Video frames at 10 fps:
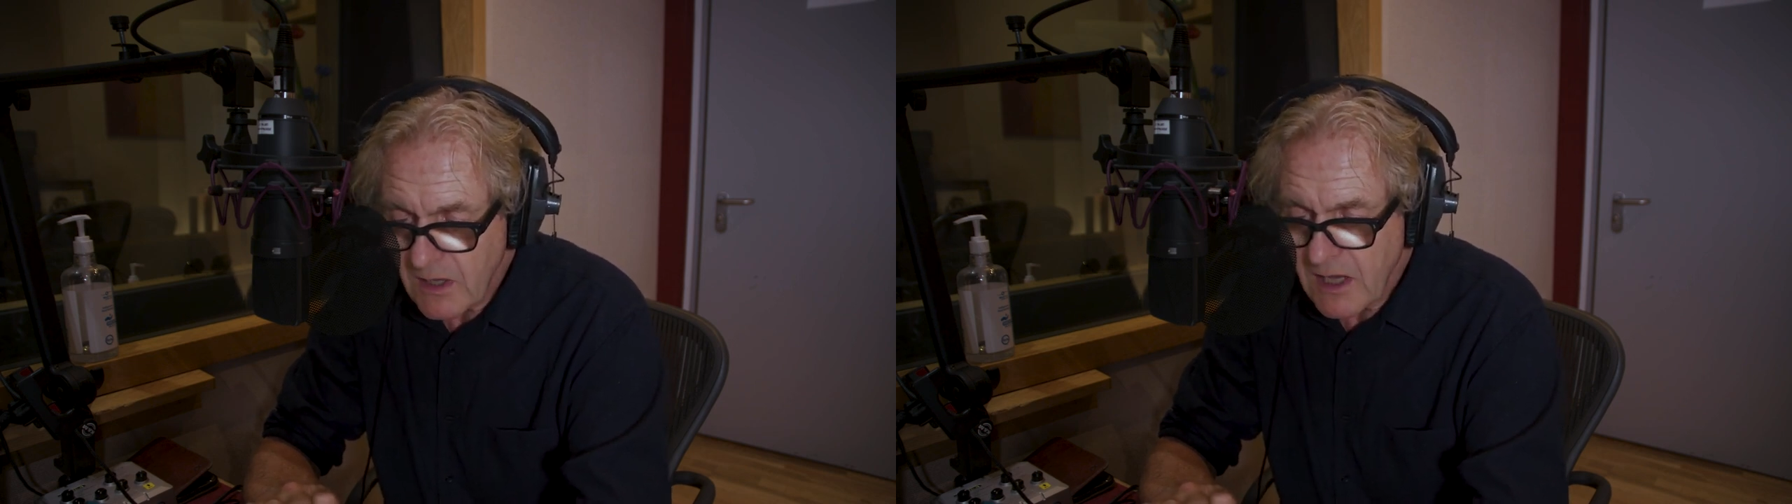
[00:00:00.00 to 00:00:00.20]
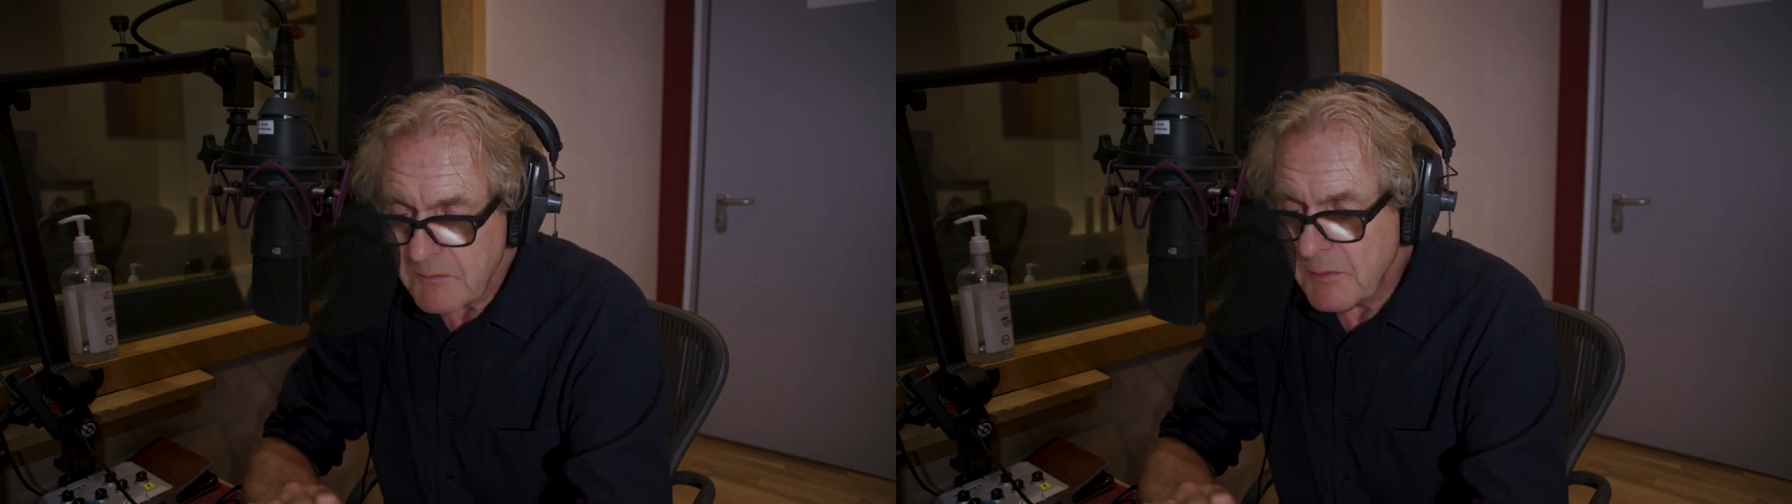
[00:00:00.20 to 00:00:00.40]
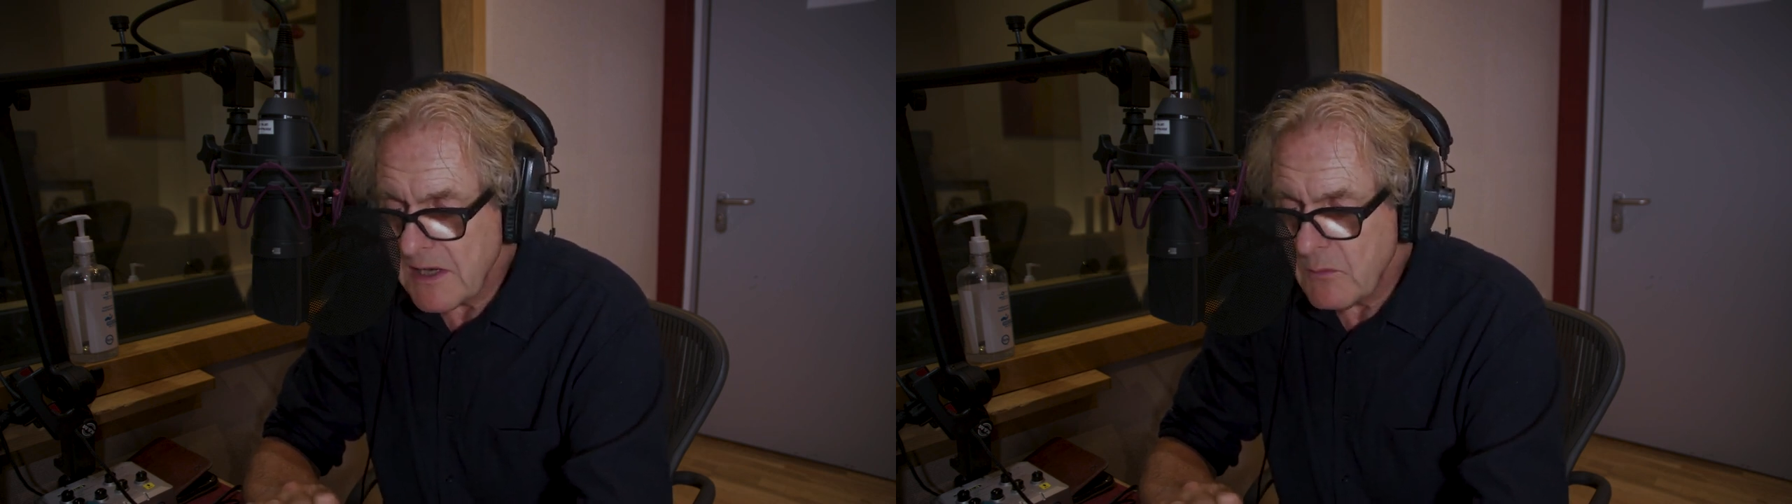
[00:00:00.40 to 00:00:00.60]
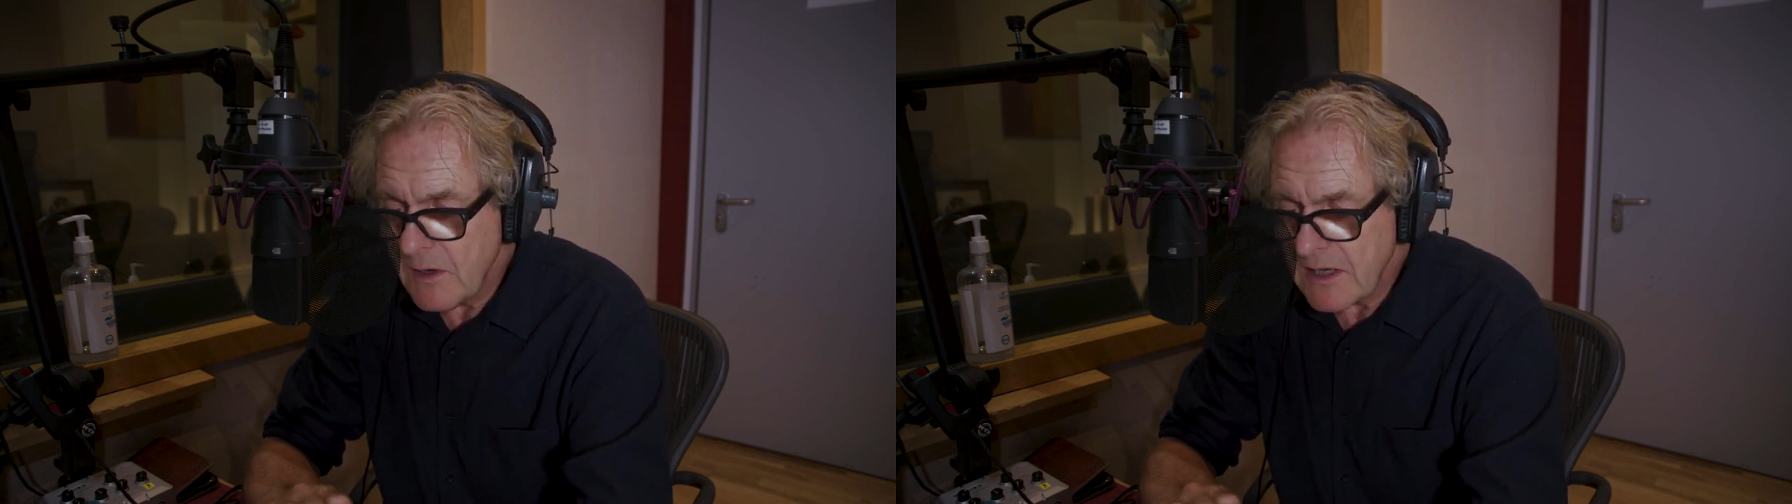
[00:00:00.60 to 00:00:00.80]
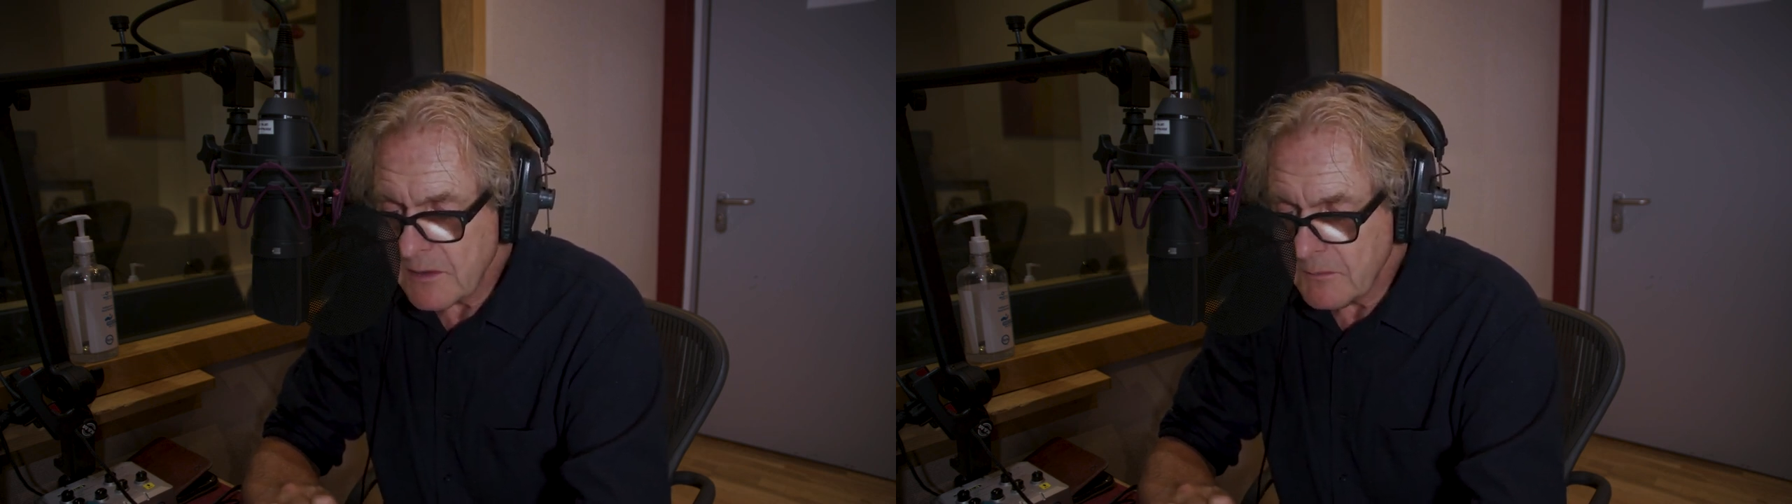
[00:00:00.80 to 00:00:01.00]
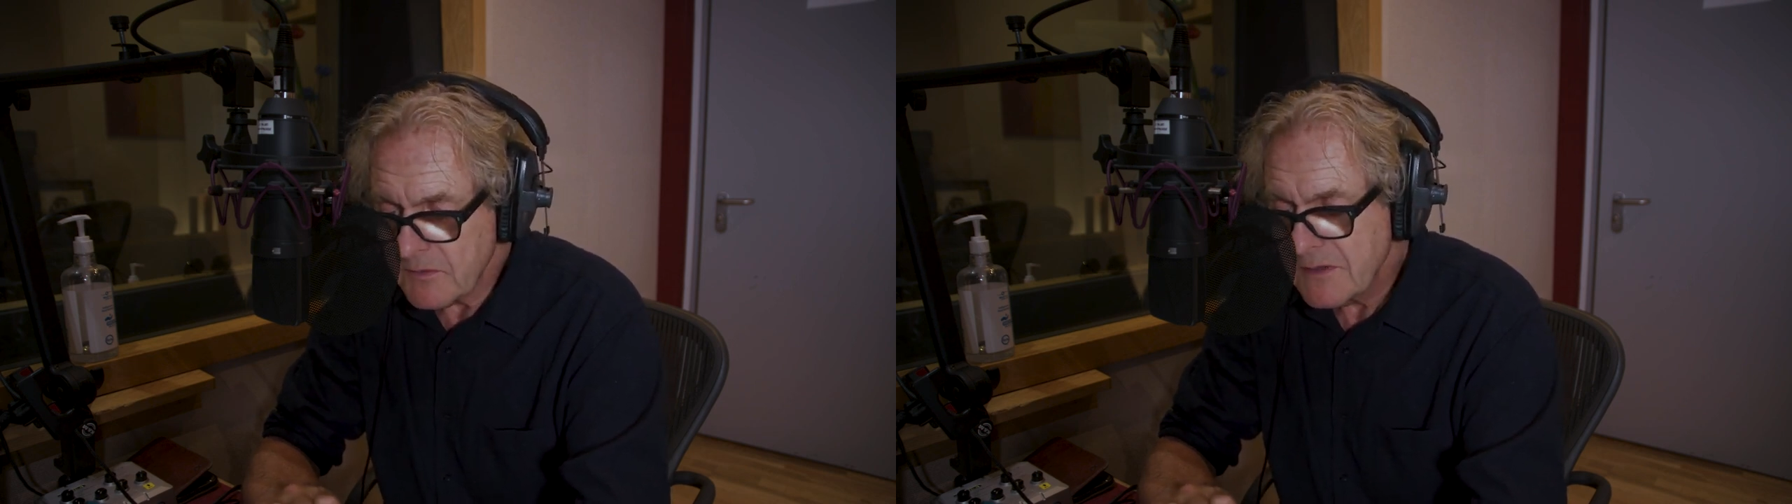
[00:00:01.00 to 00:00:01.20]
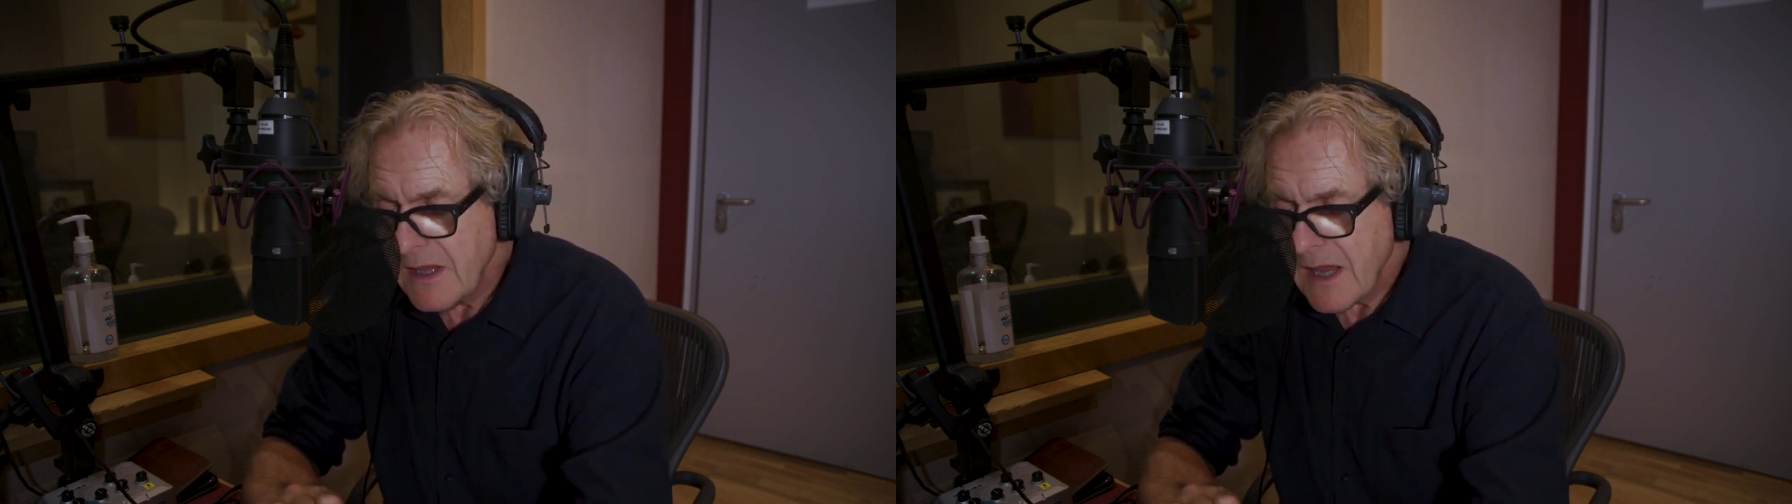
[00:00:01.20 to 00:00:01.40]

and Billy Williams